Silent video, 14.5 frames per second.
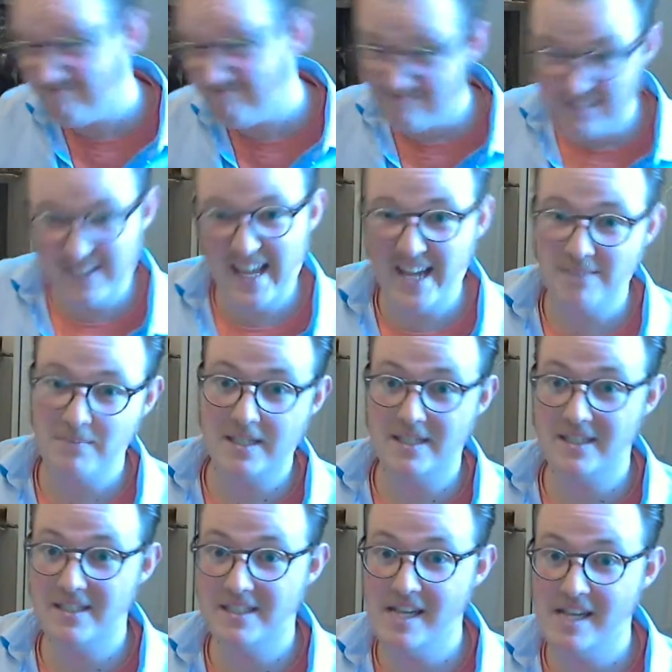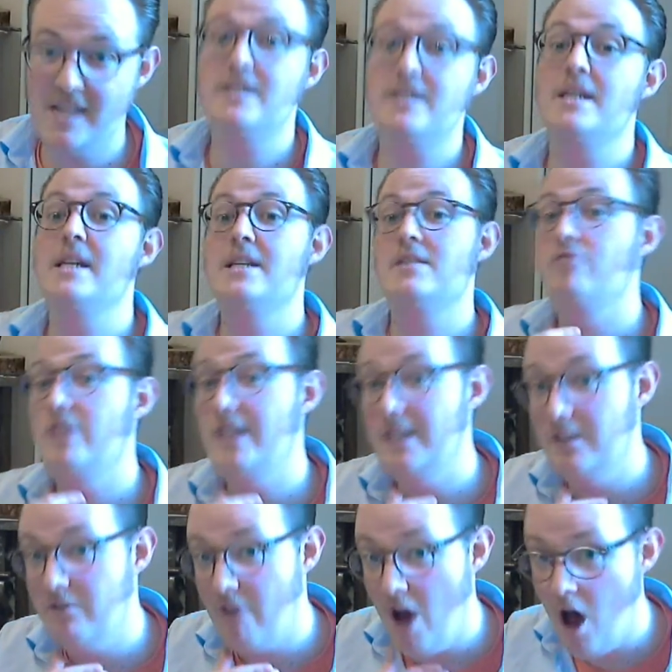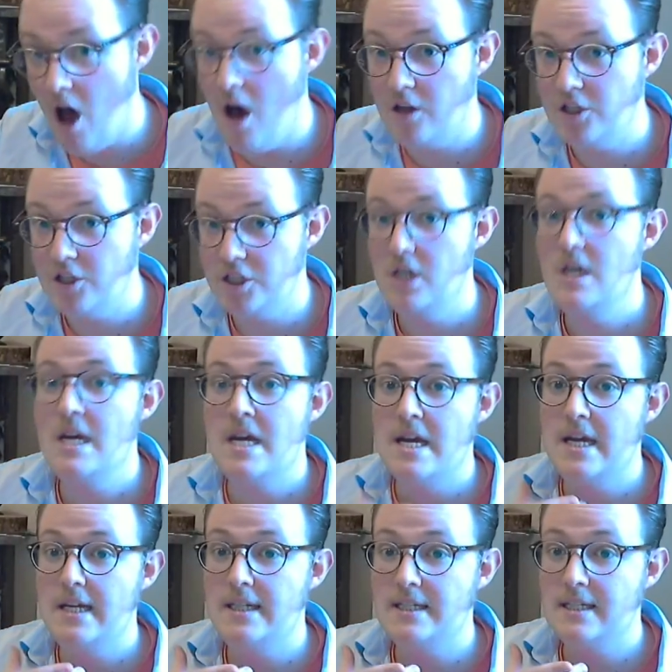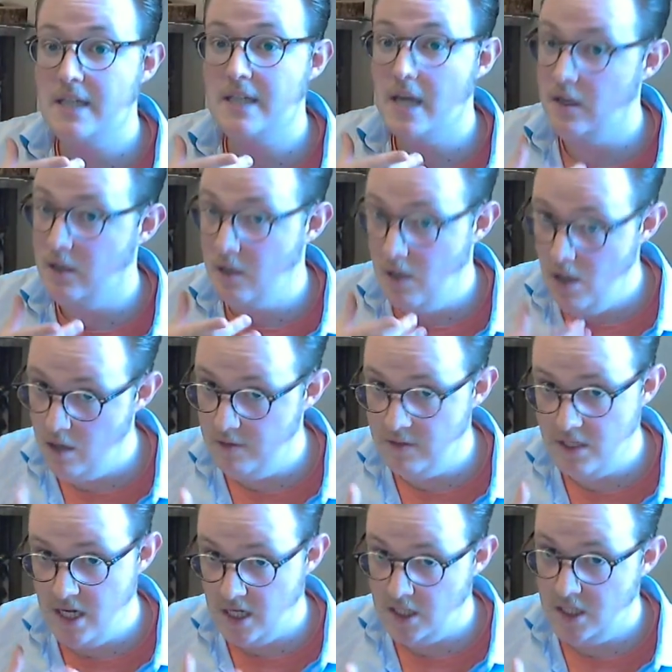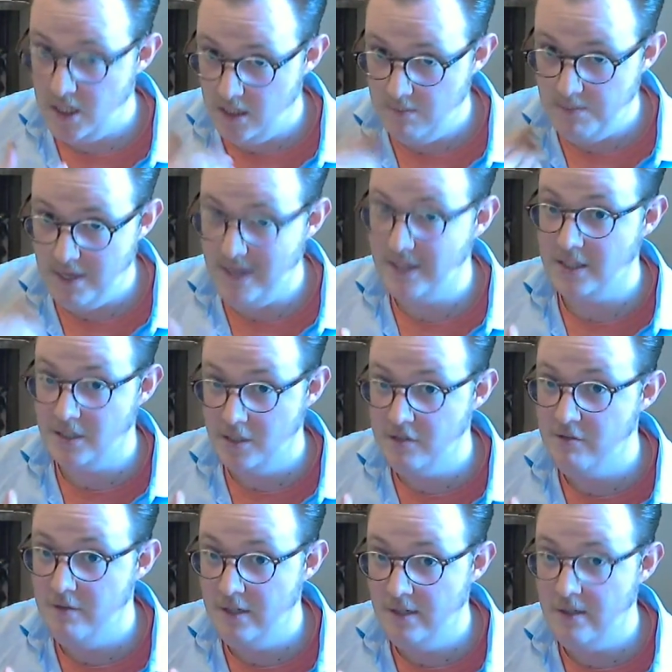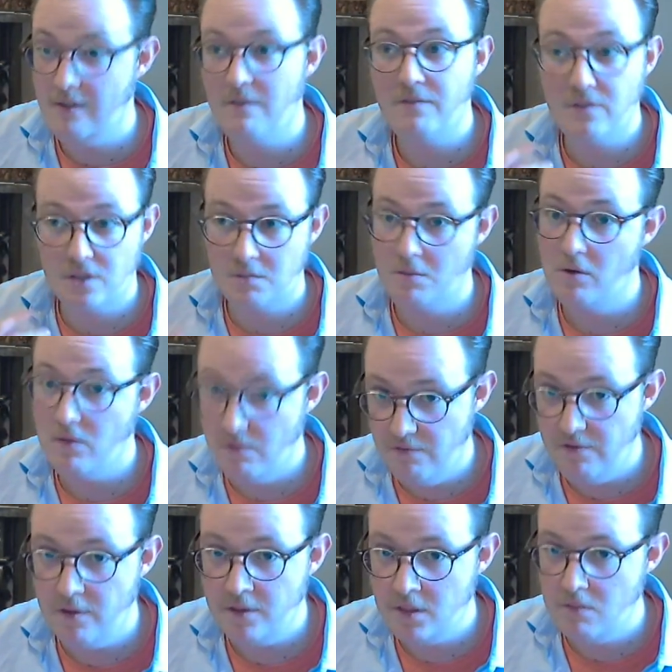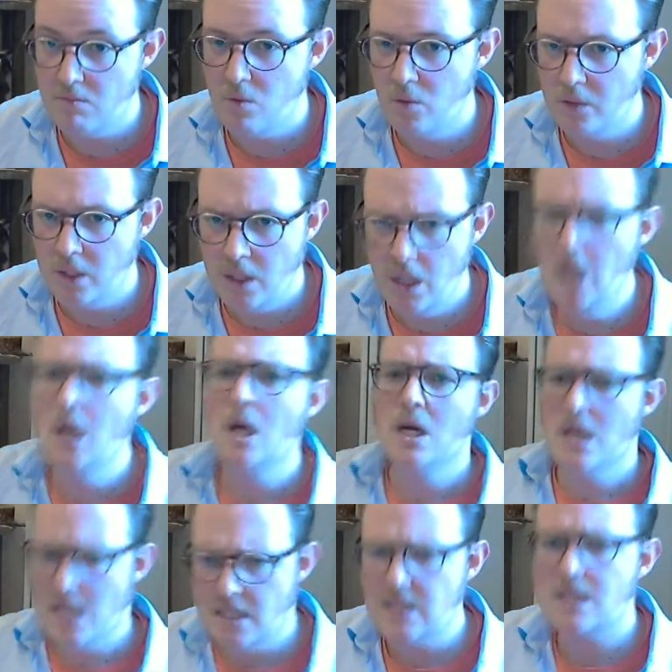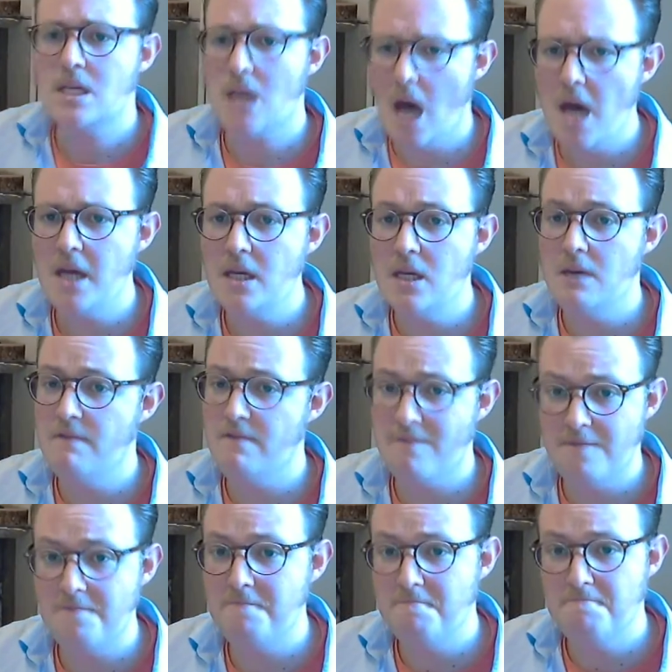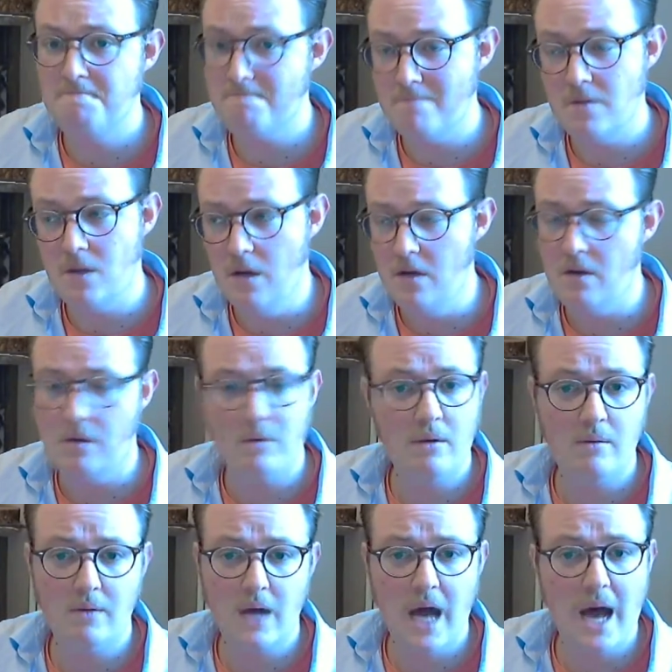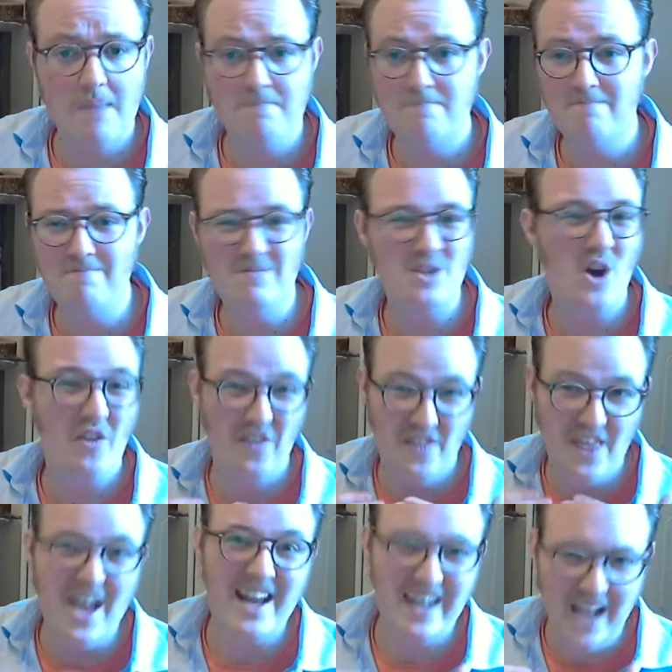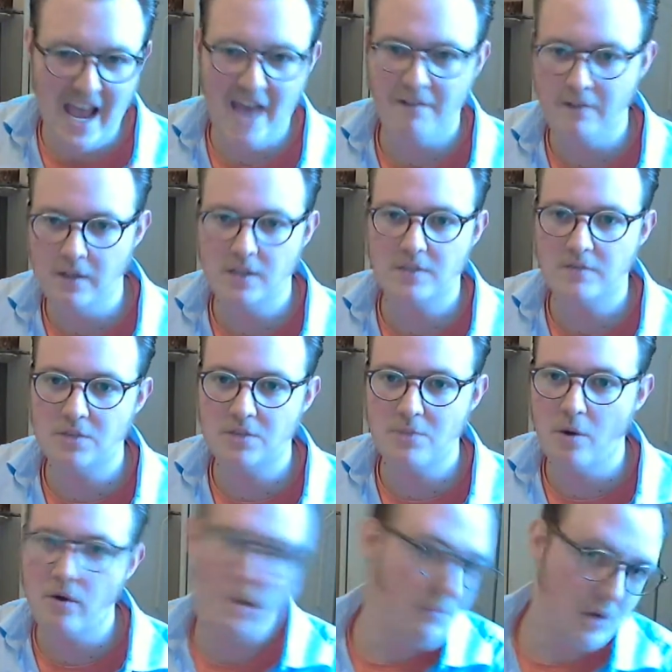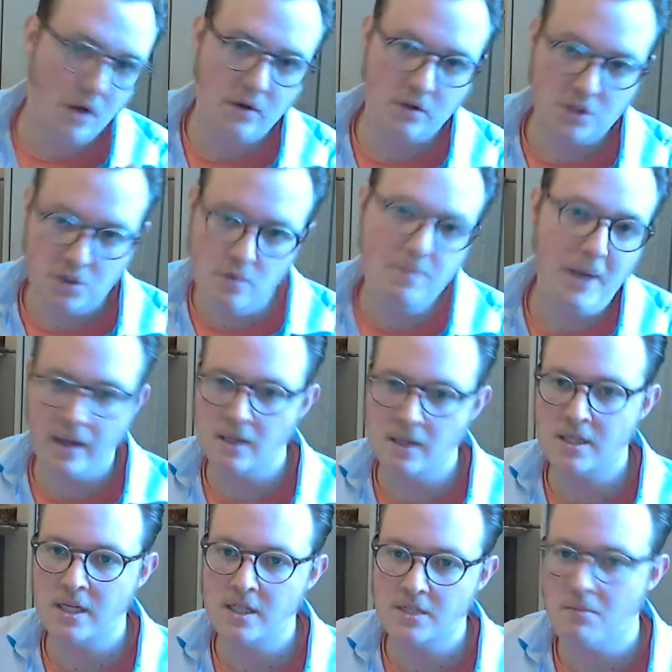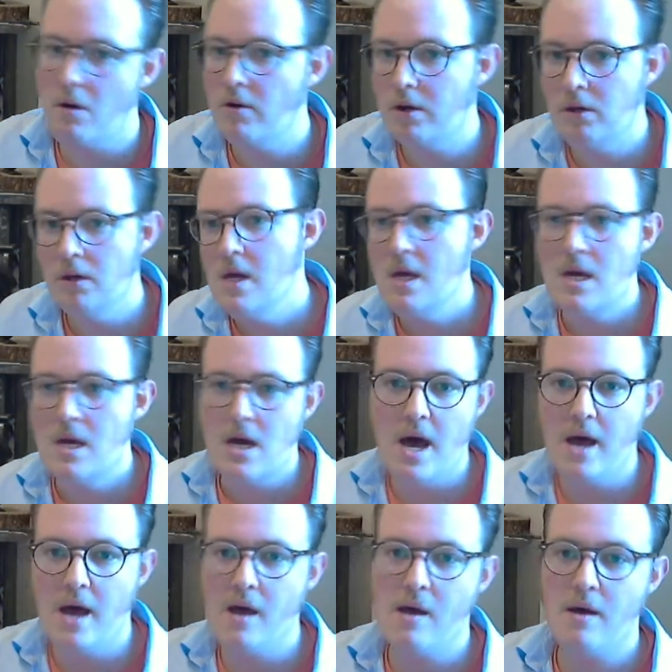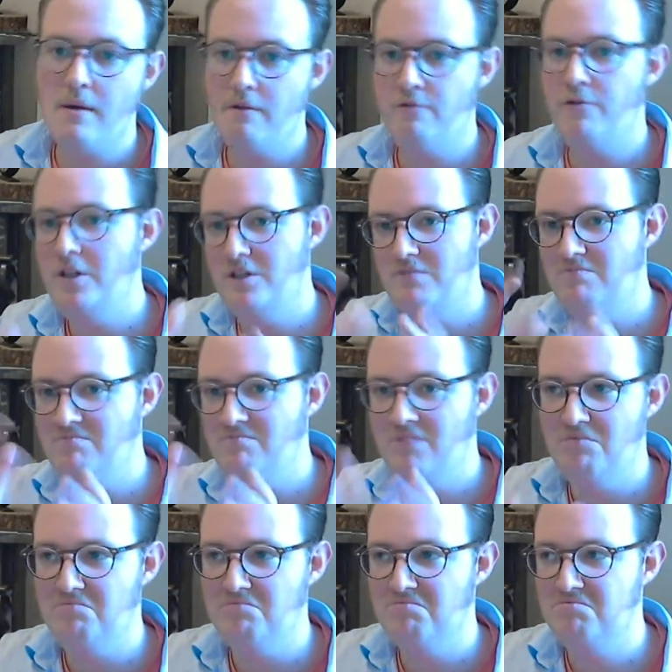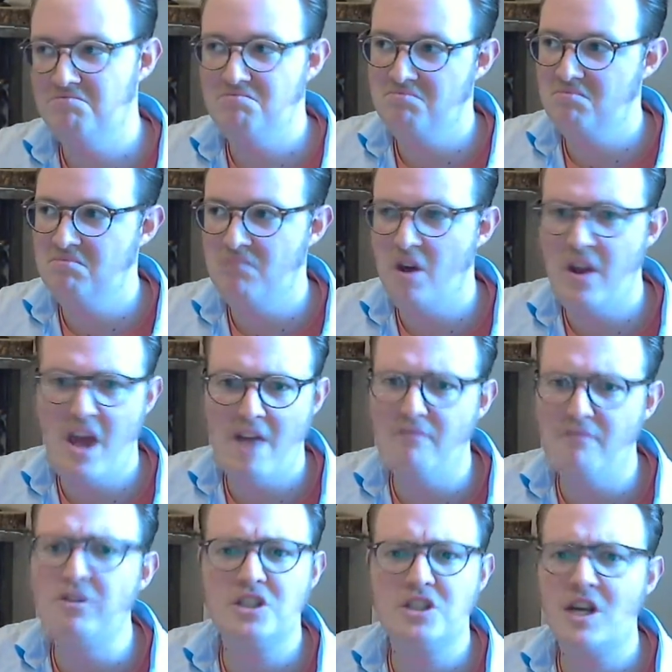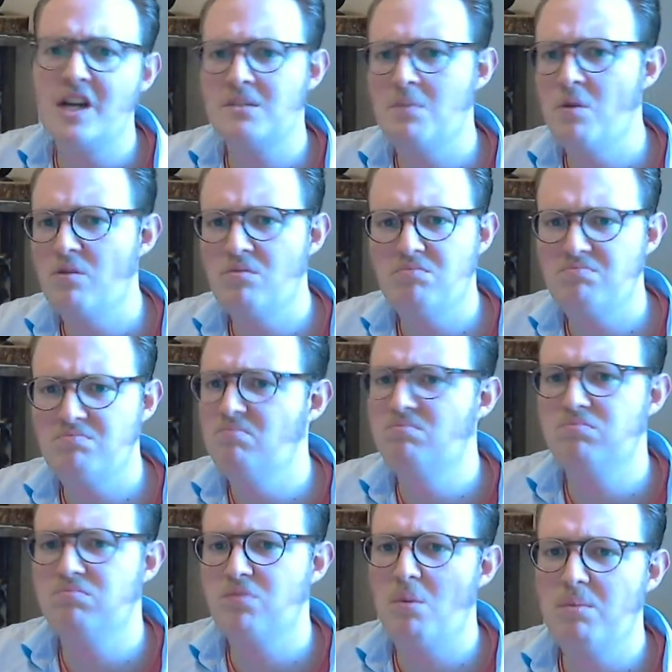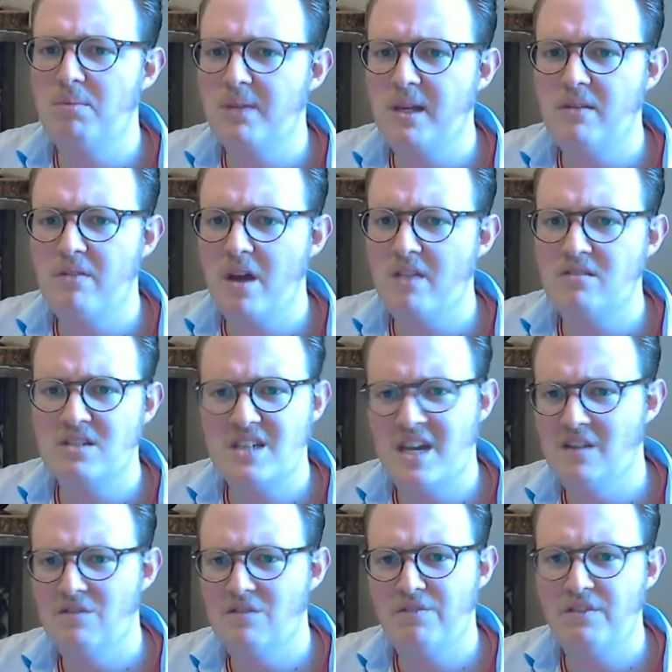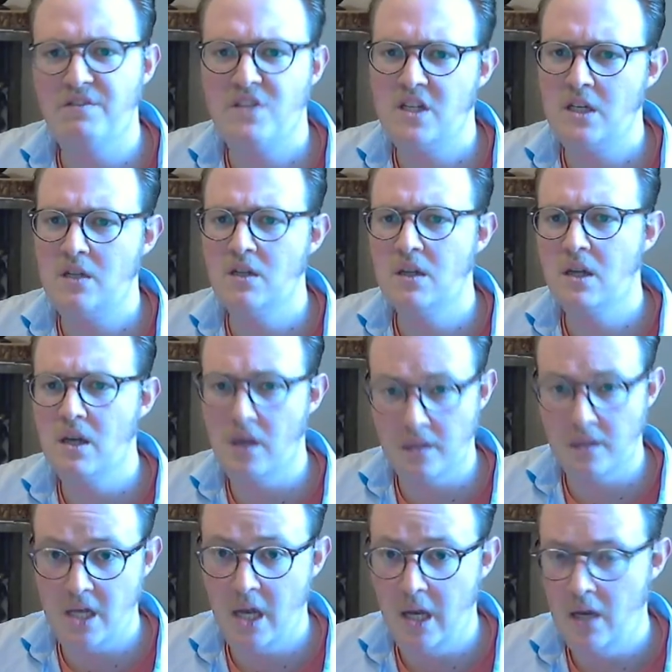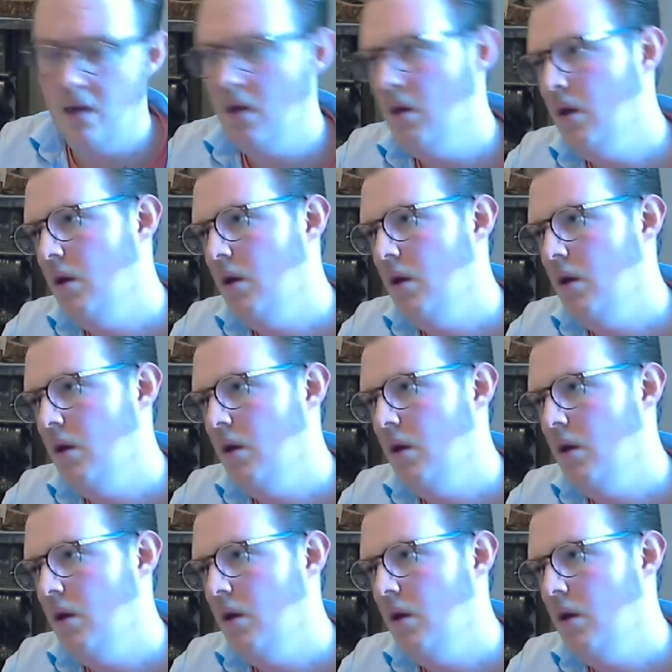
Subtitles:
If that makes any sense. It's a little harsh. It's got a lot of nicotine packed into it if you smoke it first in the morning. It's kind of, you know, I'm not that heavy as a smoker. I'm not a 2-pack-a-day smoker. I've read, you know, on average, I smoke probably around 10 to 15 a day.